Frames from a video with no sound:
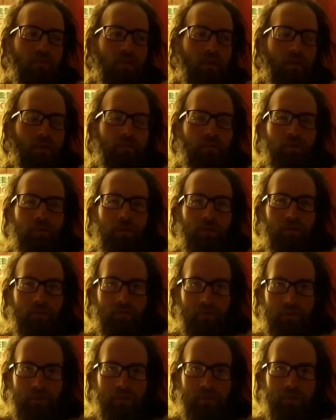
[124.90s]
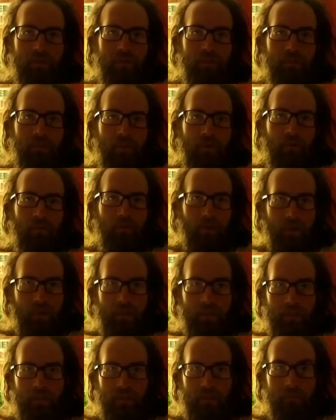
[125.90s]
if you're really serious about wanting
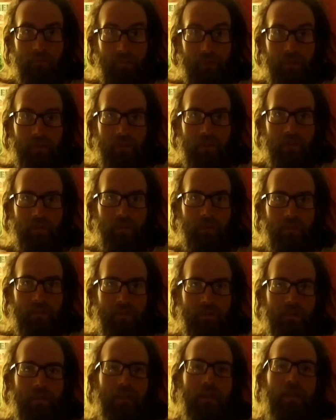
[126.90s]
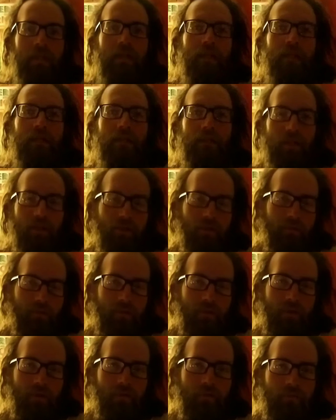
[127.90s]
to like be a Dungeon Master, they are really
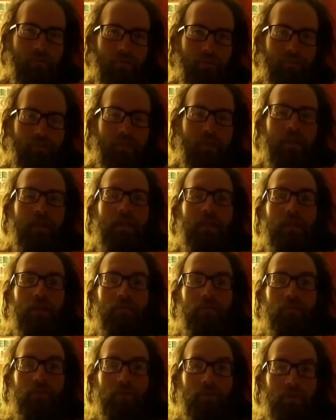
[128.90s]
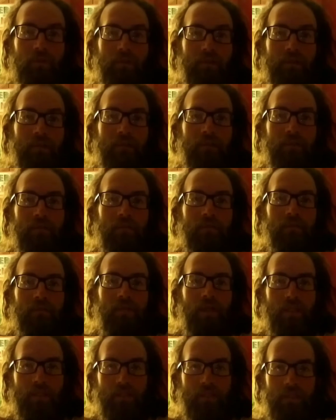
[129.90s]
helpful. Now, if you're really
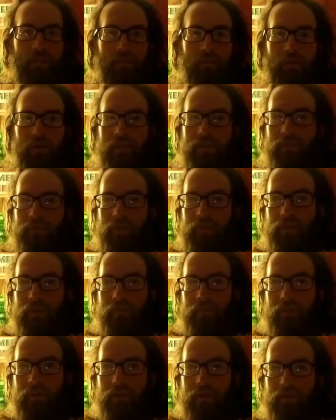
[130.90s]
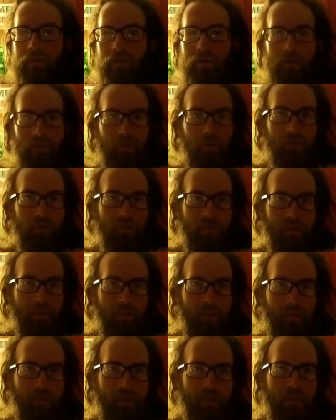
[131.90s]
hesitant about spending money on those 3
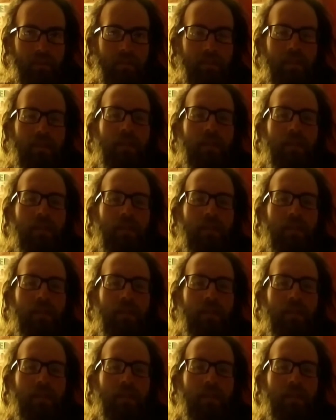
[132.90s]
books,